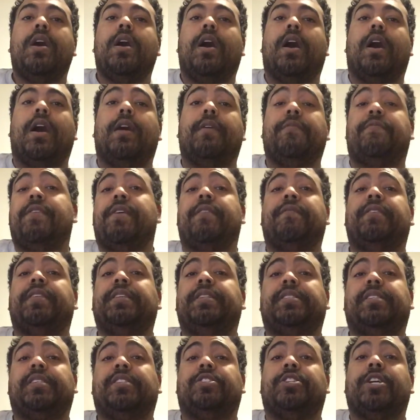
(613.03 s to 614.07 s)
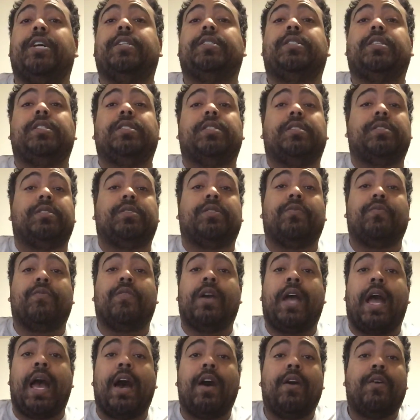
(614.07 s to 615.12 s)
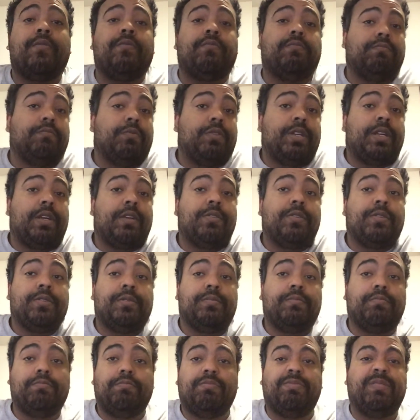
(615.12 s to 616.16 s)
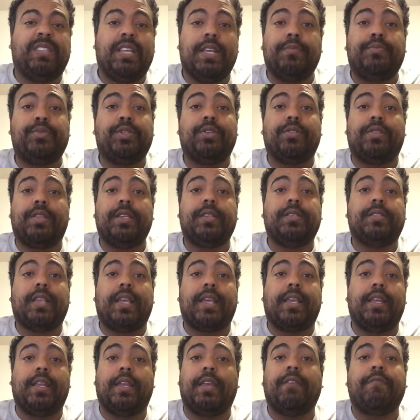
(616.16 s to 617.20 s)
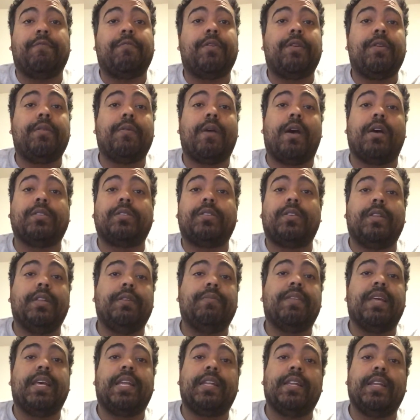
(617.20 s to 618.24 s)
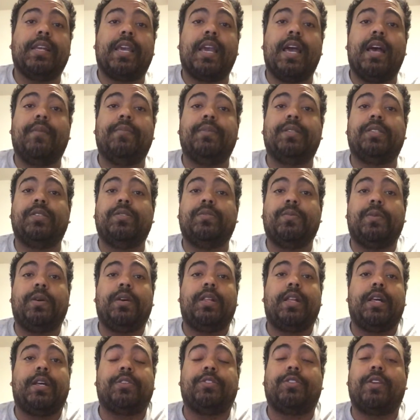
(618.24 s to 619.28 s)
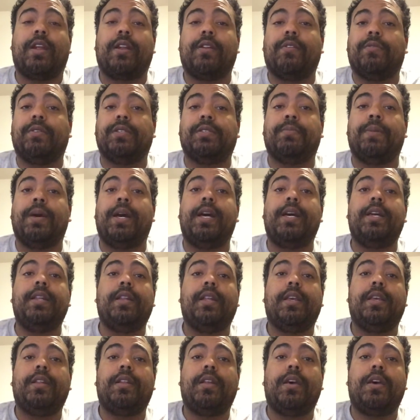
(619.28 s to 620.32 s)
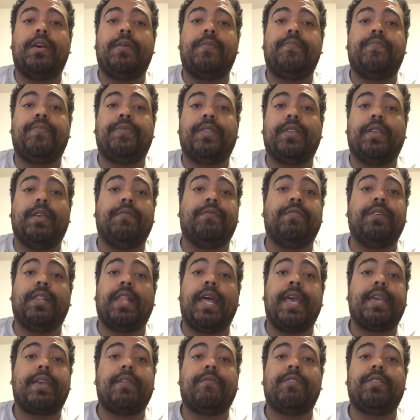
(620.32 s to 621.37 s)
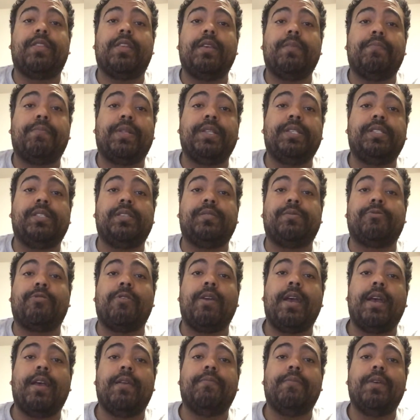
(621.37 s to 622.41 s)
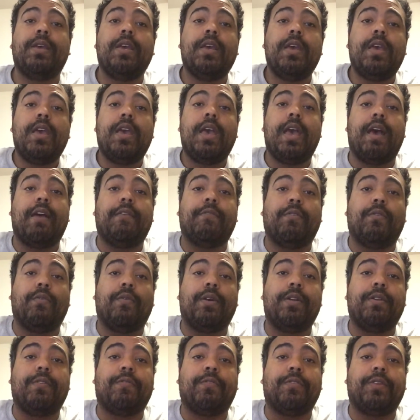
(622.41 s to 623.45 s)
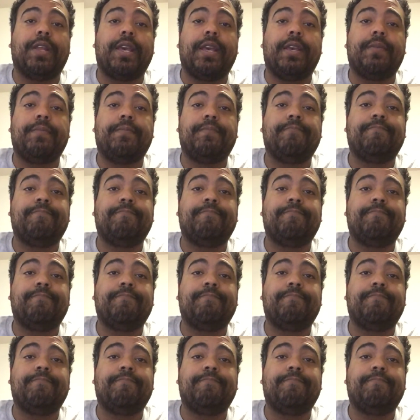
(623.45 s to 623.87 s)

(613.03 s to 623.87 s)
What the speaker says: If you have any suggestions as to what other tips or things I can get for you, also leave that in the comments as well. I'll try to respond. And if you like everything, please subscribe. Have a wonderful day.